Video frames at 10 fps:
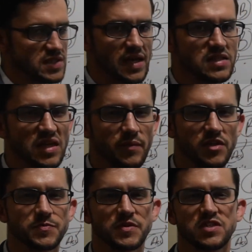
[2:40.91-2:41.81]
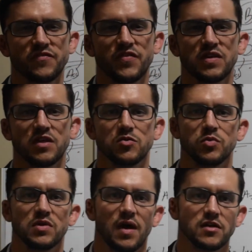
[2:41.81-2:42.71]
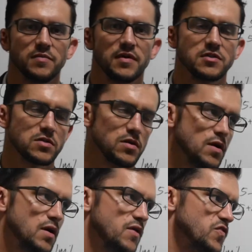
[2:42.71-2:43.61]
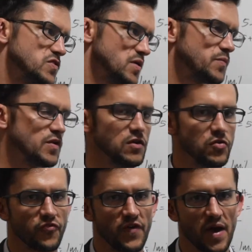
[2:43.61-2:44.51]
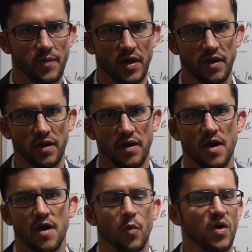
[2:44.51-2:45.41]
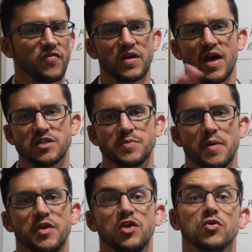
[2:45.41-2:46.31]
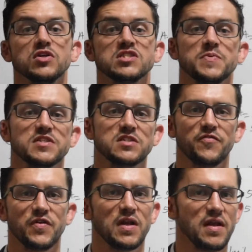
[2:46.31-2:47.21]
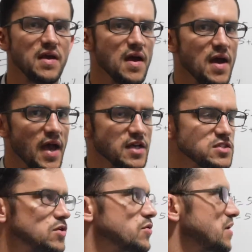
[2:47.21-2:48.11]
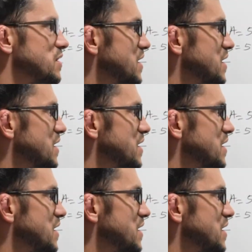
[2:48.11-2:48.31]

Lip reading: That is something specific that you would like to be excluded. If there's something in your family, whatever the case may be, you can specifically exclude it.